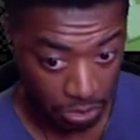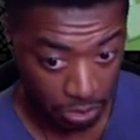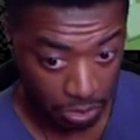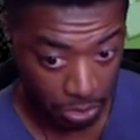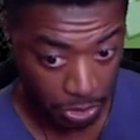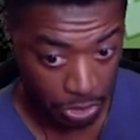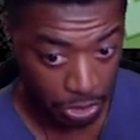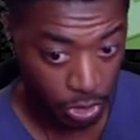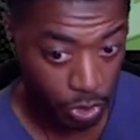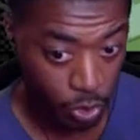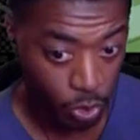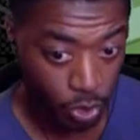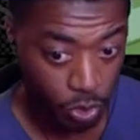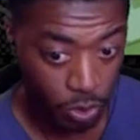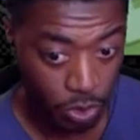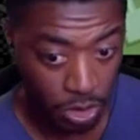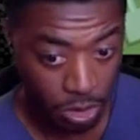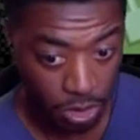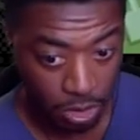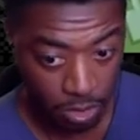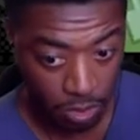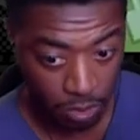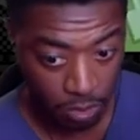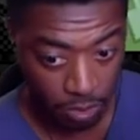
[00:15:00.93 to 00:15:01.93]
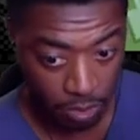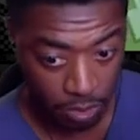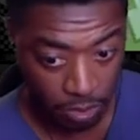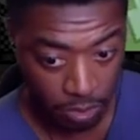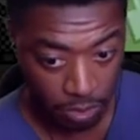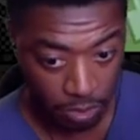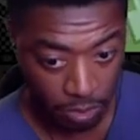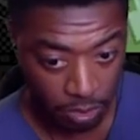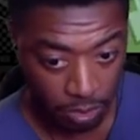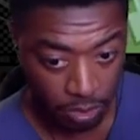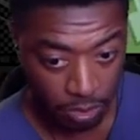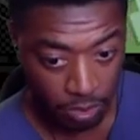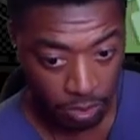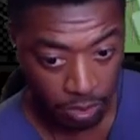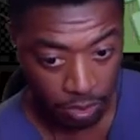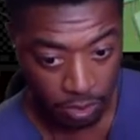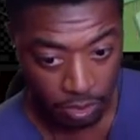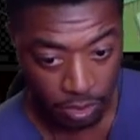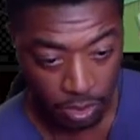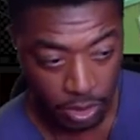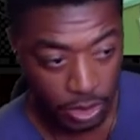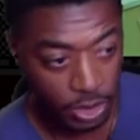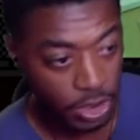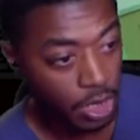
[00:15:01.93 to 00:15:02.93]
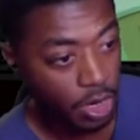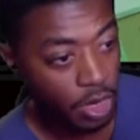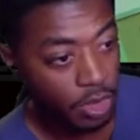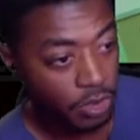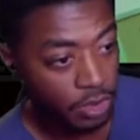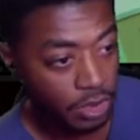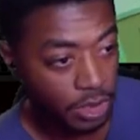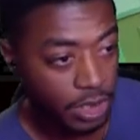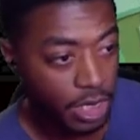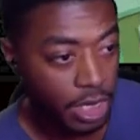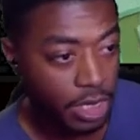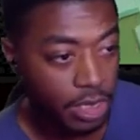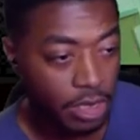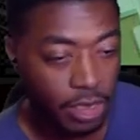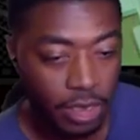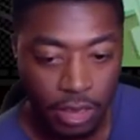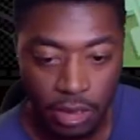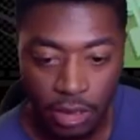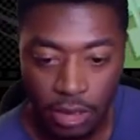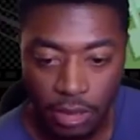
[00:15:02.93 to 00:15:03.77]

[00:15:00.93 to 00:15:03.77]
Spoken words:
Excuse me? Sarah the Snake?